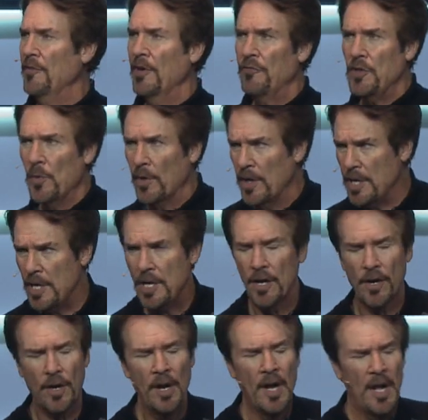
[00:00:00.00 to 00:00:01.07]
And if you were
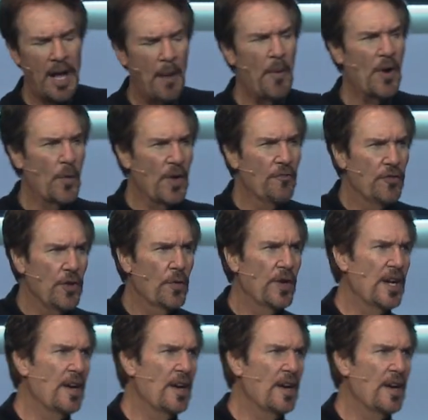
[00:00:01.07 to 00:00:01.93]
here, I'm going to review it.